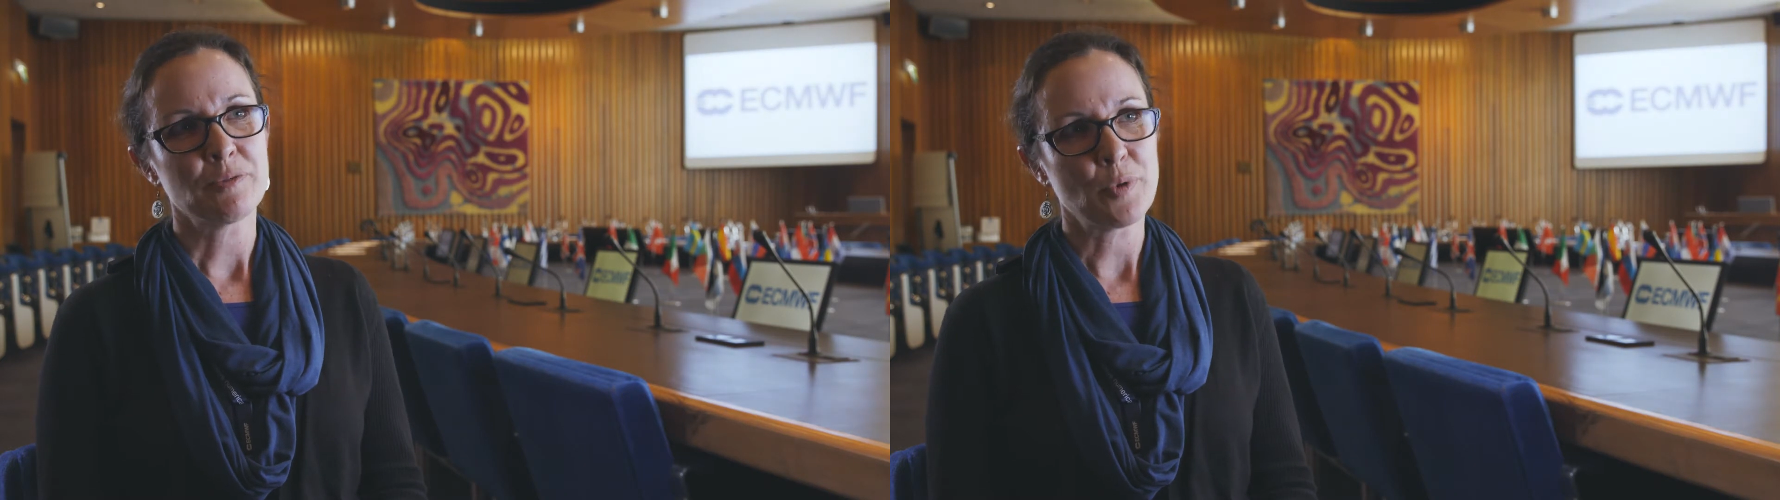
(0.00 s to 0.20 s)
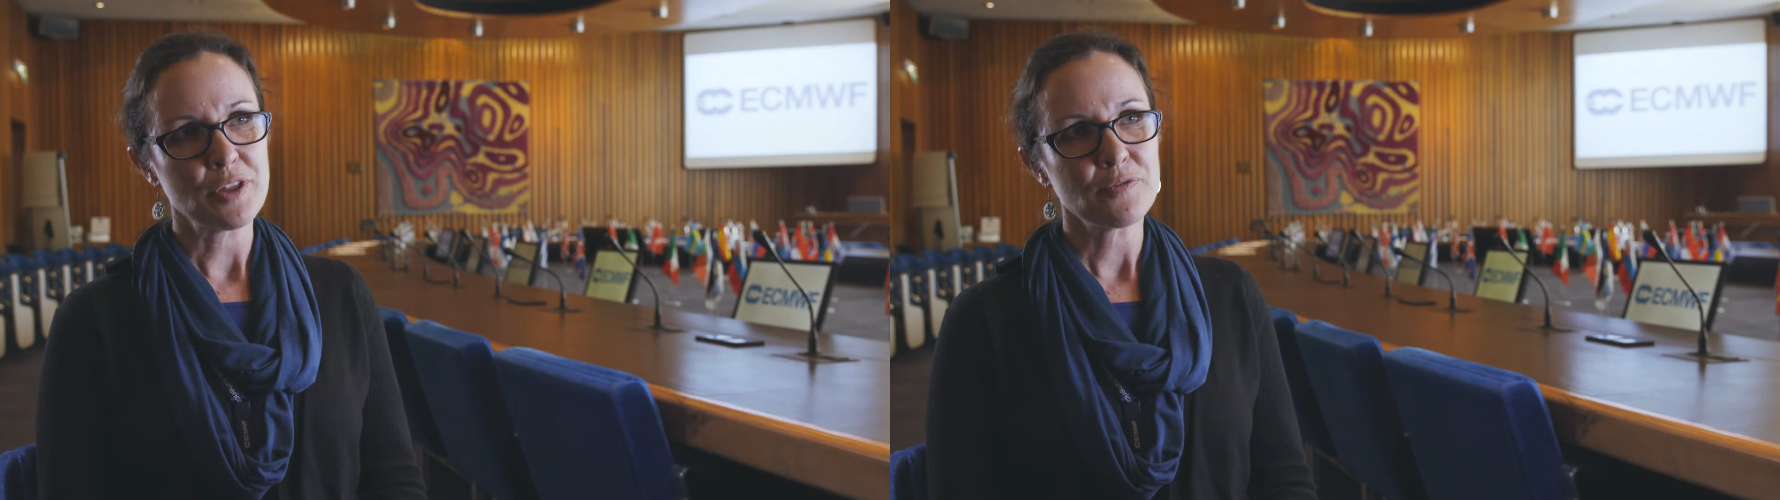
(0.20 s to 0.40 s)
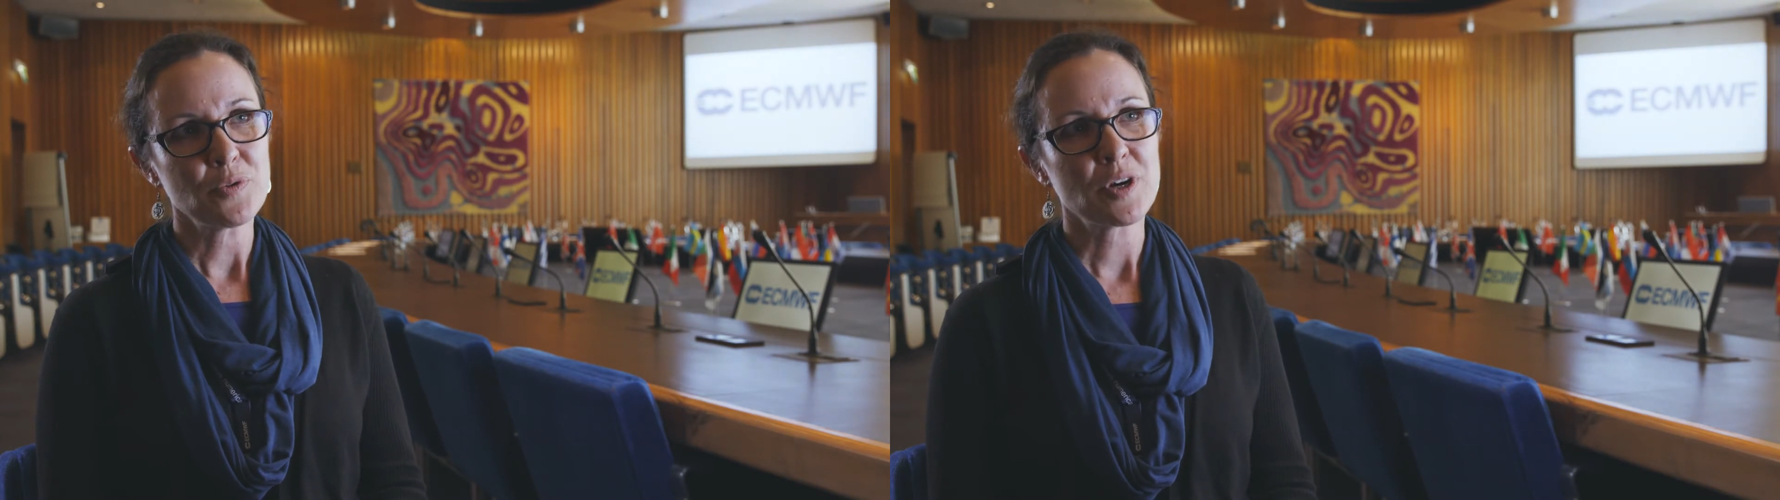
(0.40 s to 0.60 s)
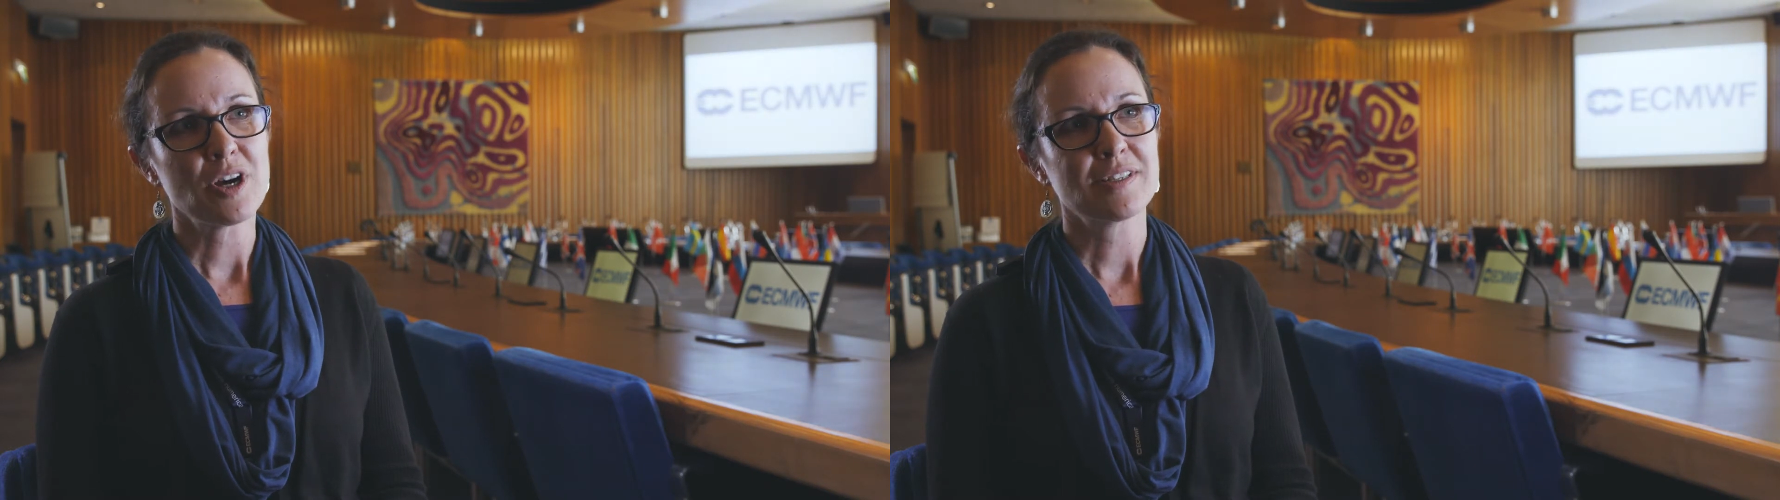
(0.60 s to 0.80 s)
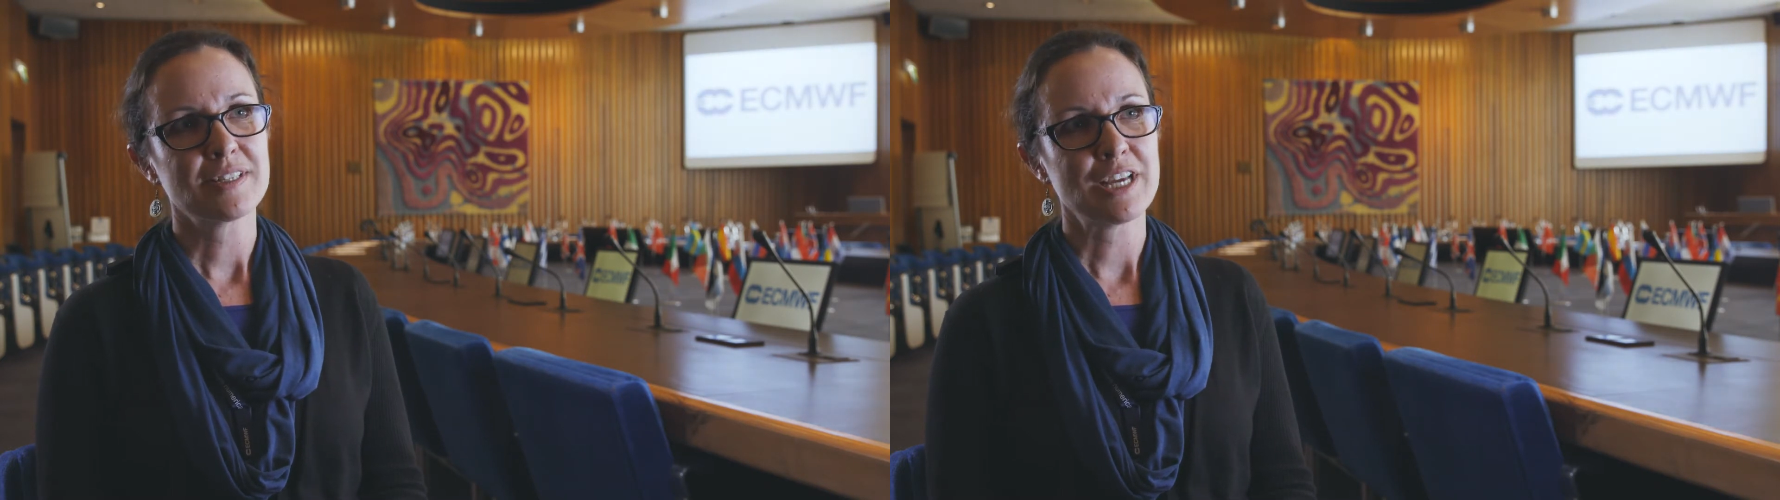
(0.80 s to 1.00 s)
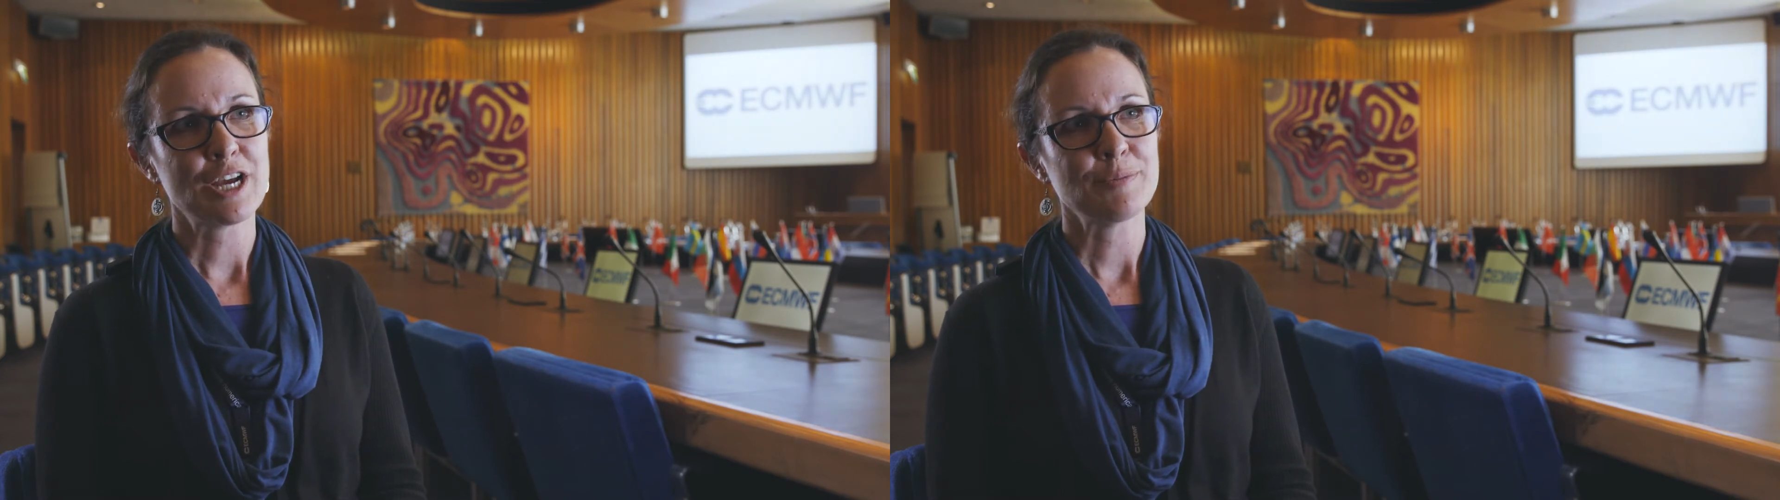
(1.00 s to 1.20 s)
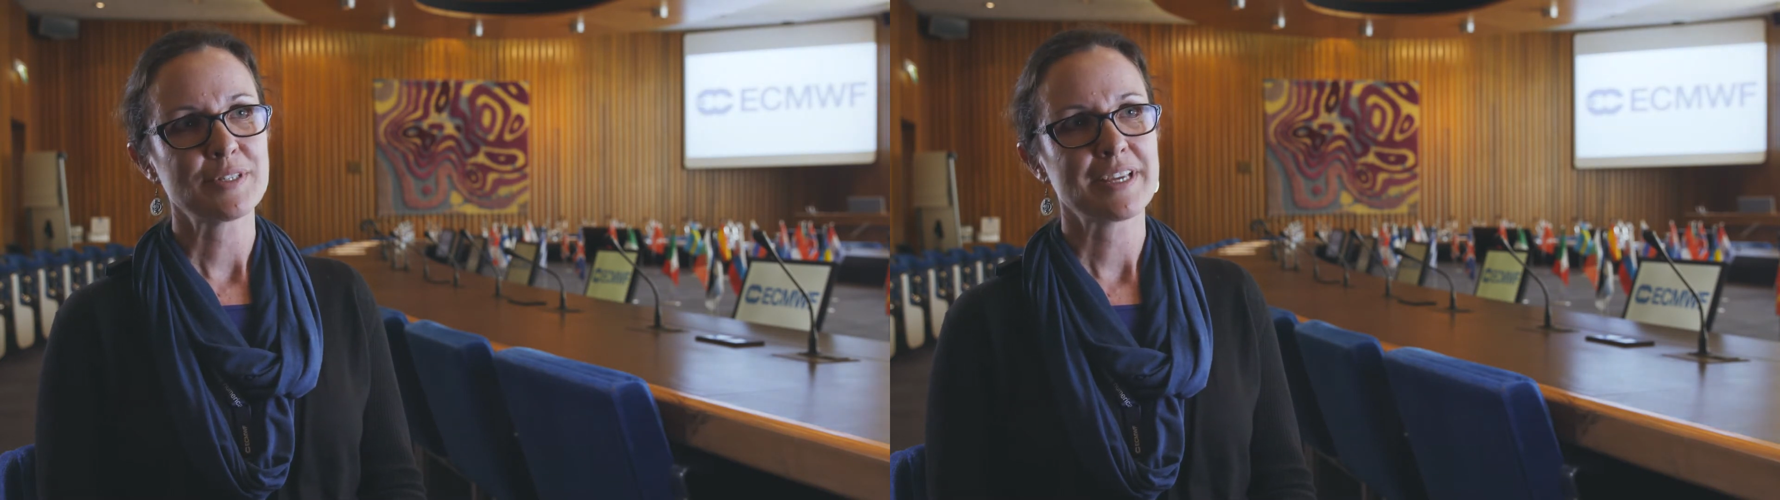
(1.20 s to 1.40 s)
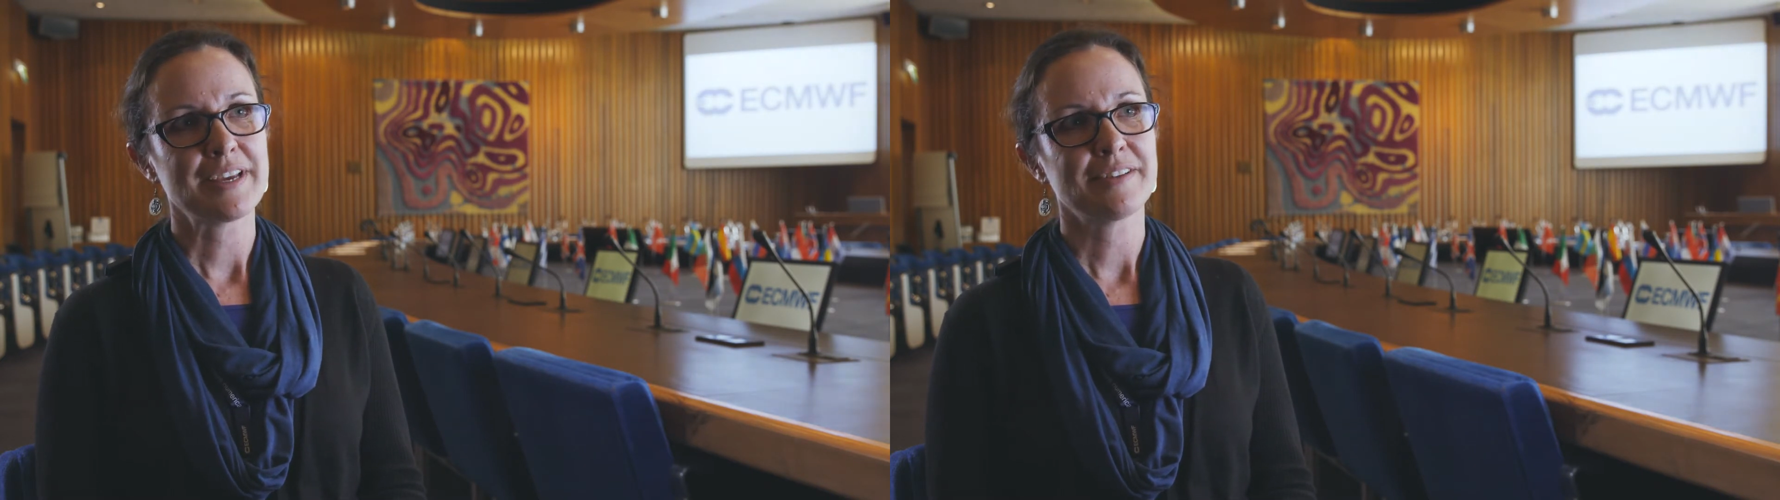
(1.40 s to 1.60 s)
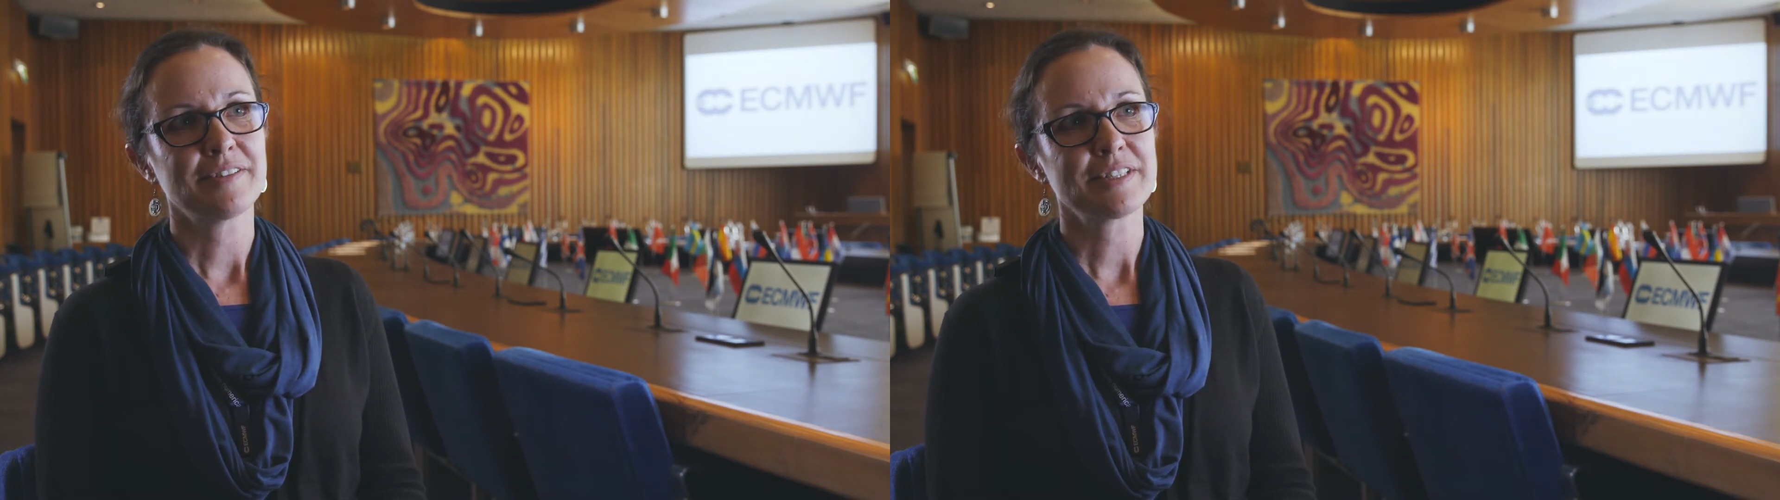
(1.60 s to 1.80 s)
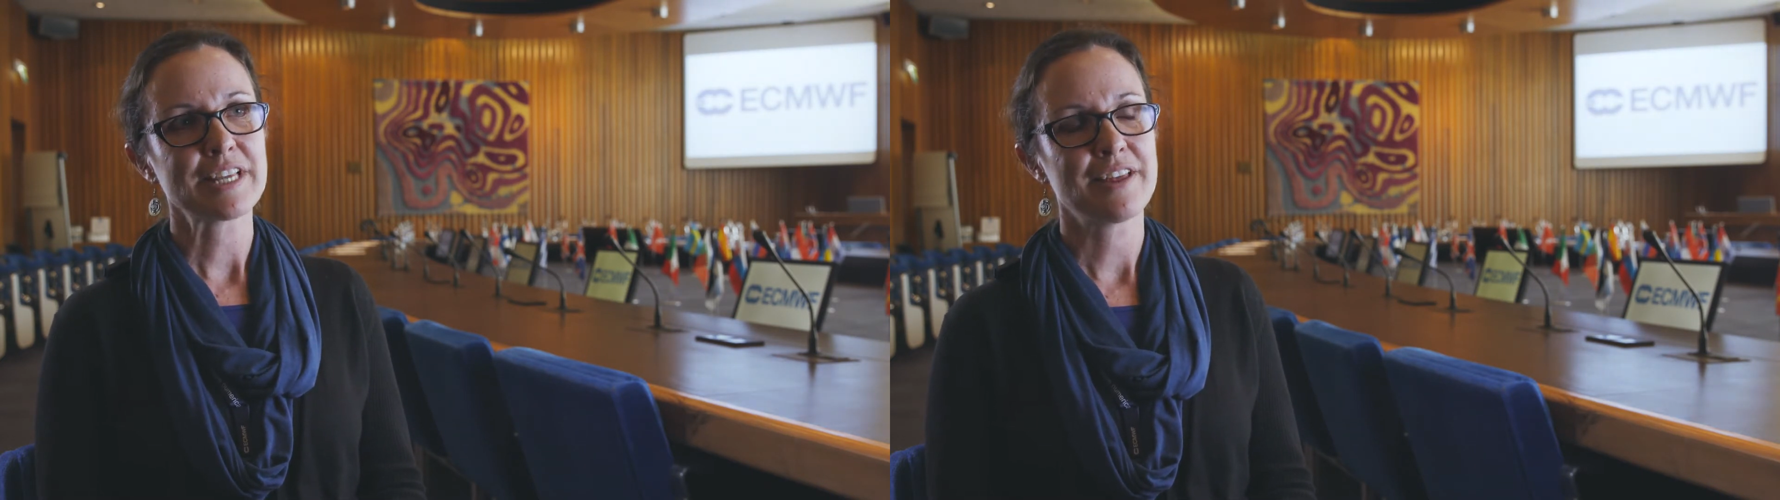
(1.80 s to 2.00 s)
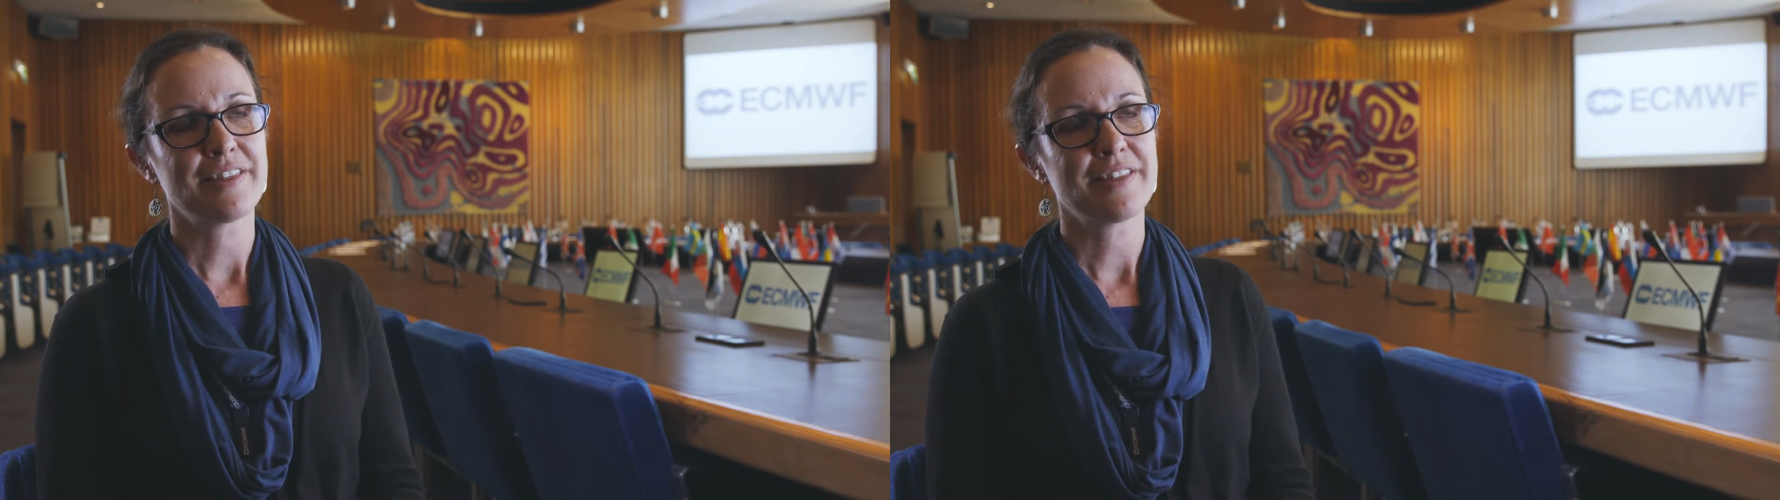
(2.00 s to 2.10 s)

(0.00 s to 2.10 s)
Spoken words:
weather forecast timescales,